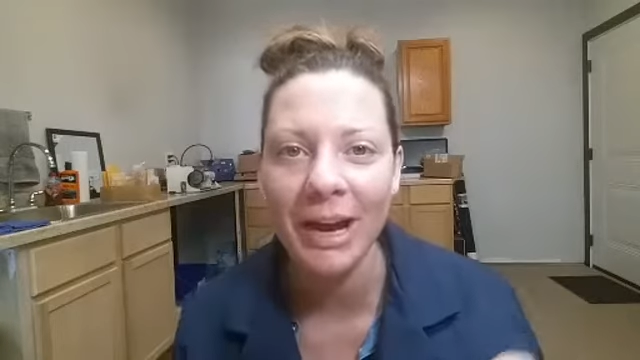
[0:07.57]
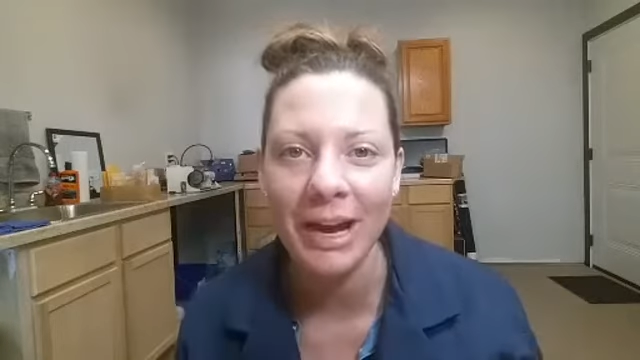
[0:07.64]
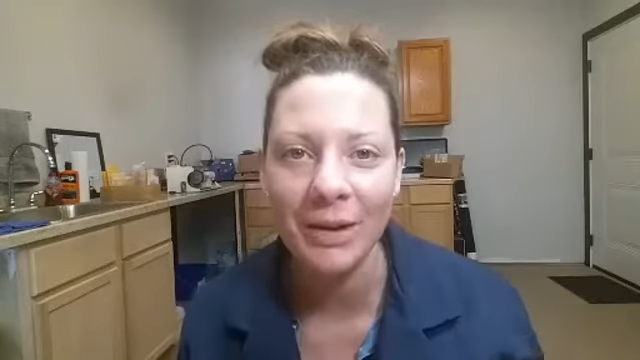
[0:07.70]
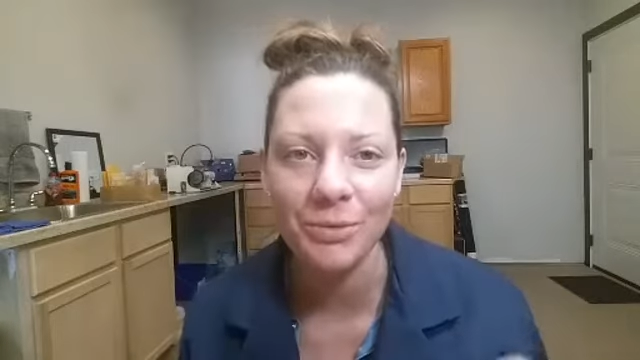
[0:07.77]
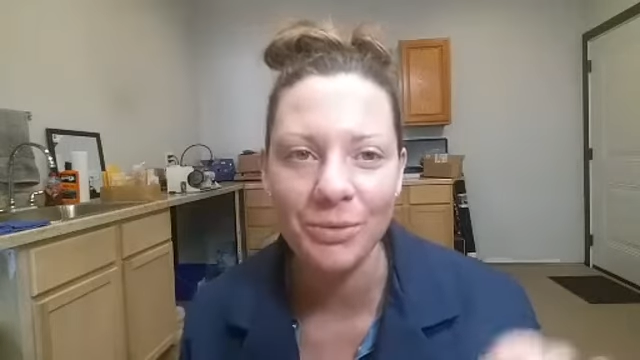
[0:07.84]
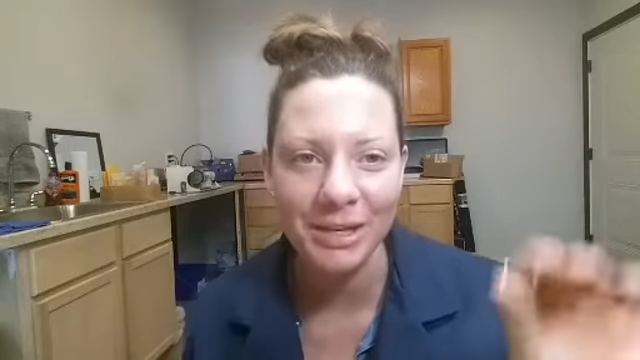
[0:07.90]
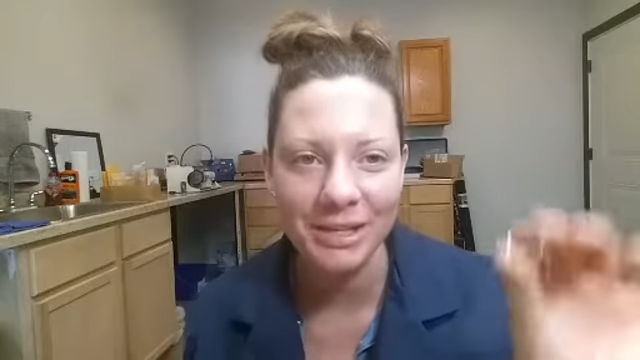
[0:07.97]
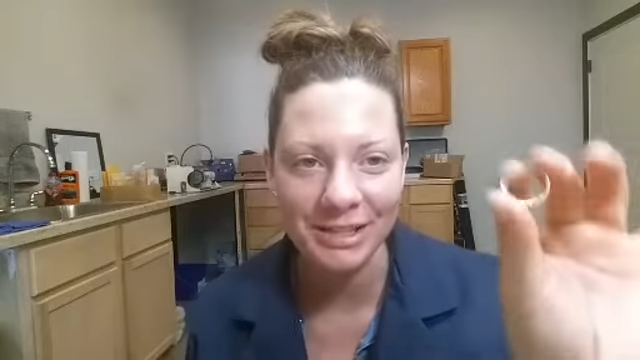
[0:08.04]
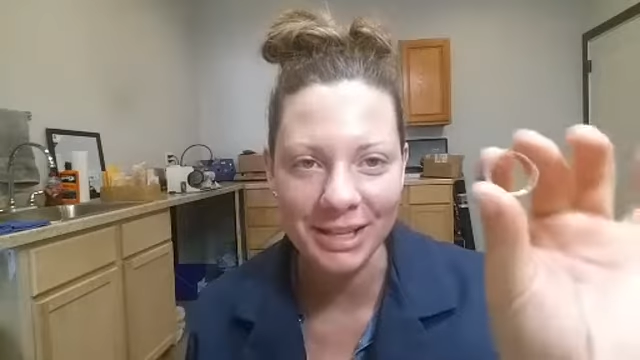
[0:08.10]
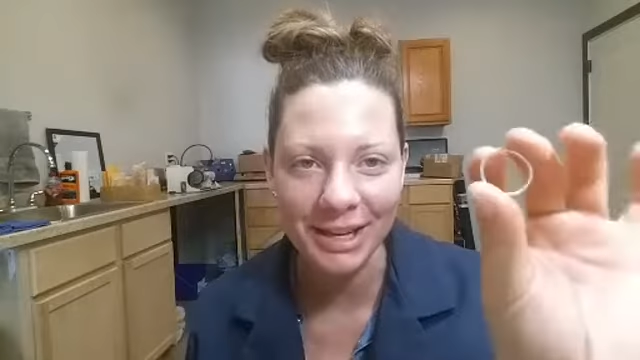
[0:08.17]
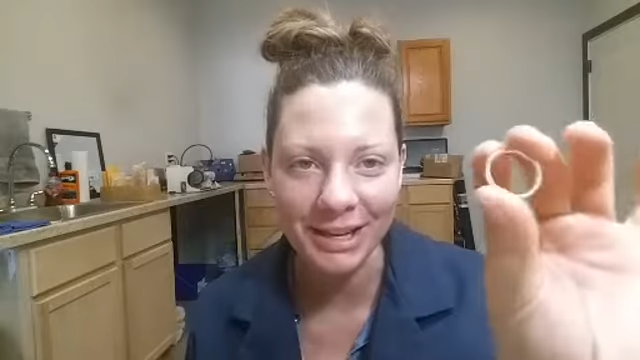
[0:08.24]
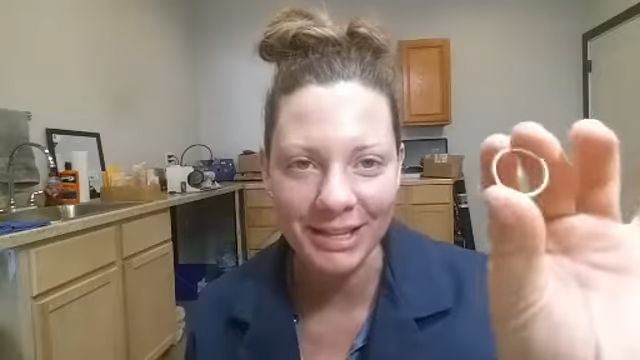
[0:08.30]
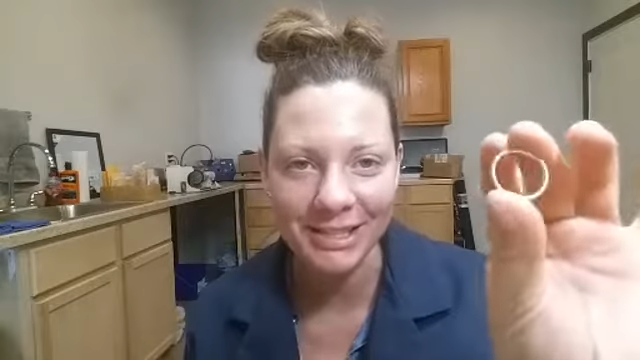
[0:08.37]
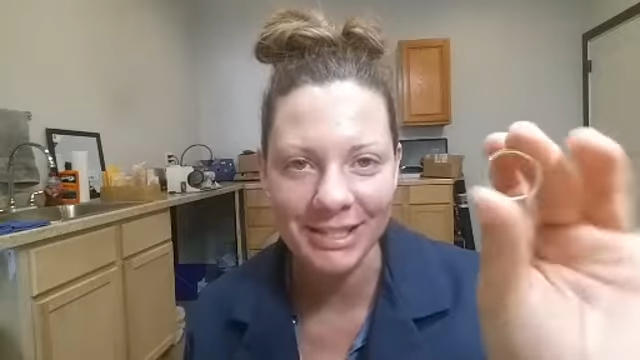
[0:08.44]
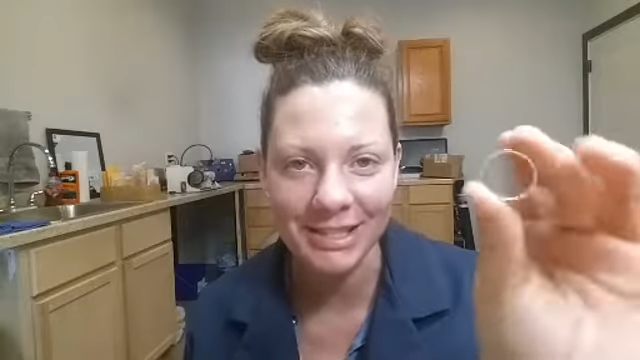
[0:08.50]
I
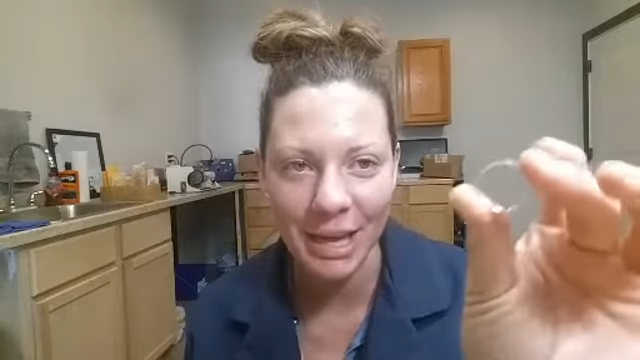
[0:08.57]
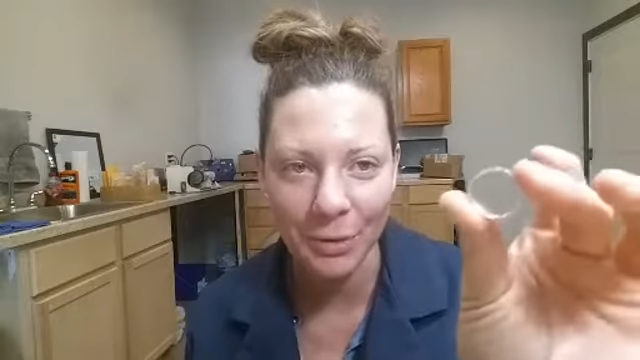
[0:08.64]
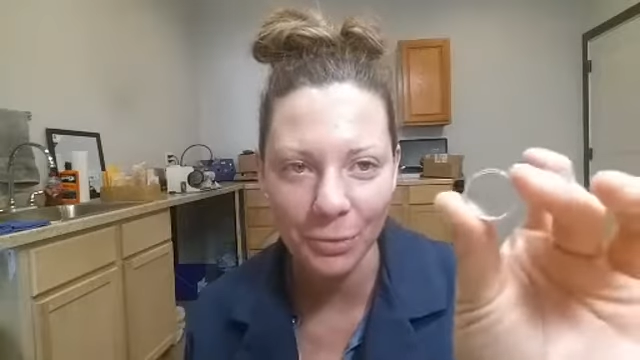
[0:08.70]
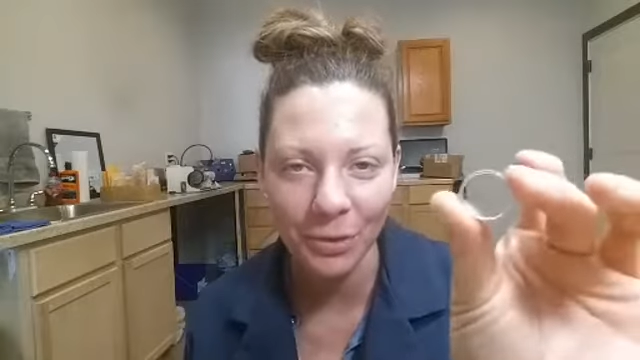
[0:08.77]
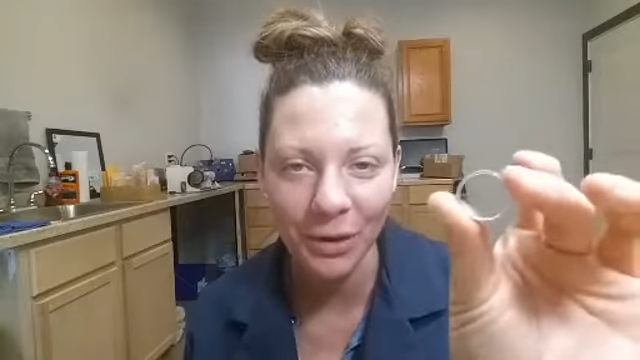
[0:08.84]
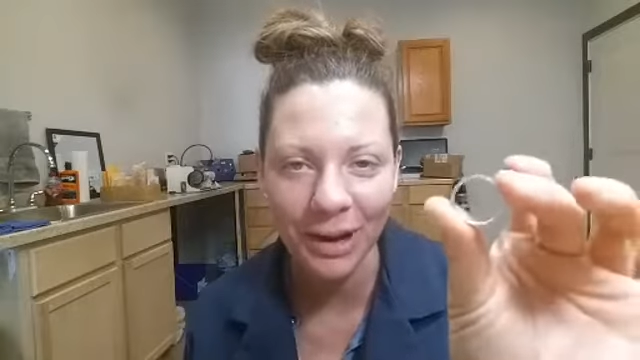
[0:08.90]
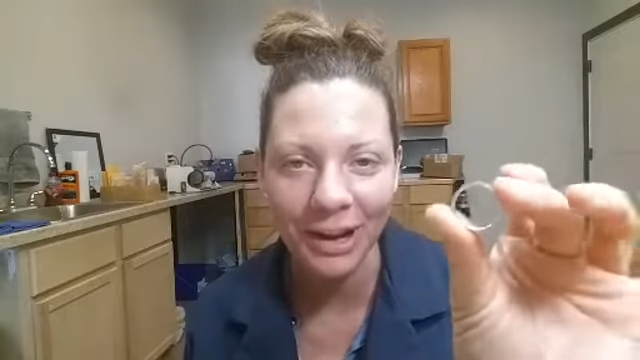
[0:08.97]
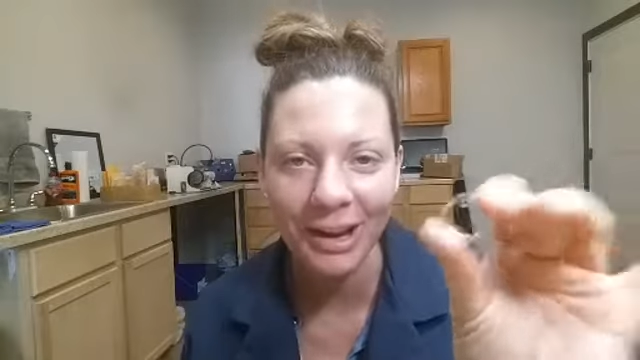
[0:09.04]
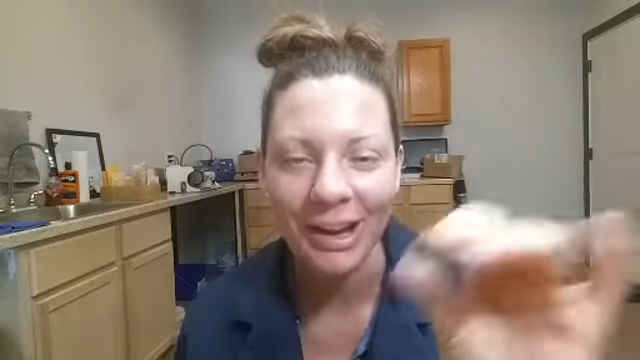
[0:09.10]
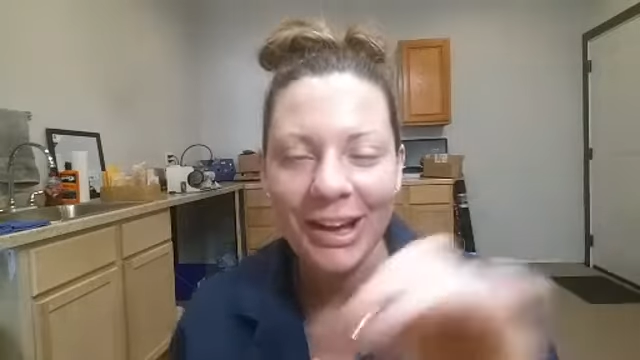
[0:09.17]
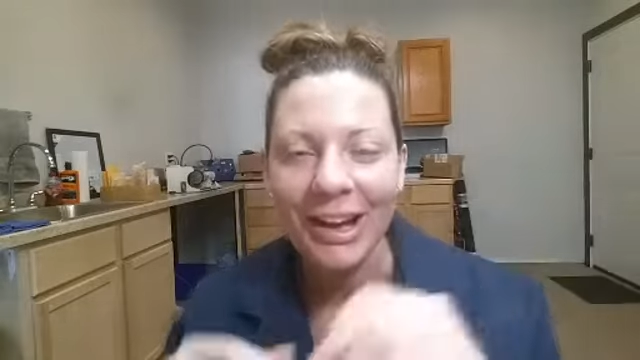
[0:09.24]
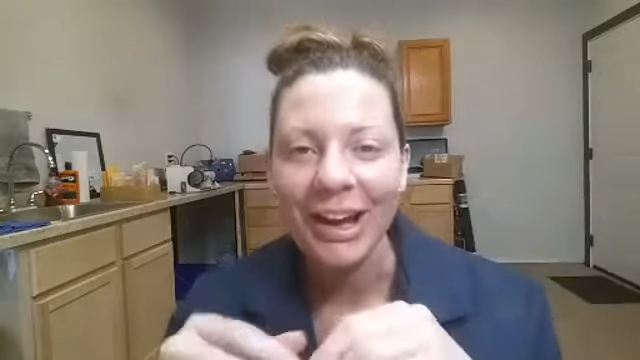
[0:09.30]
resize a ring.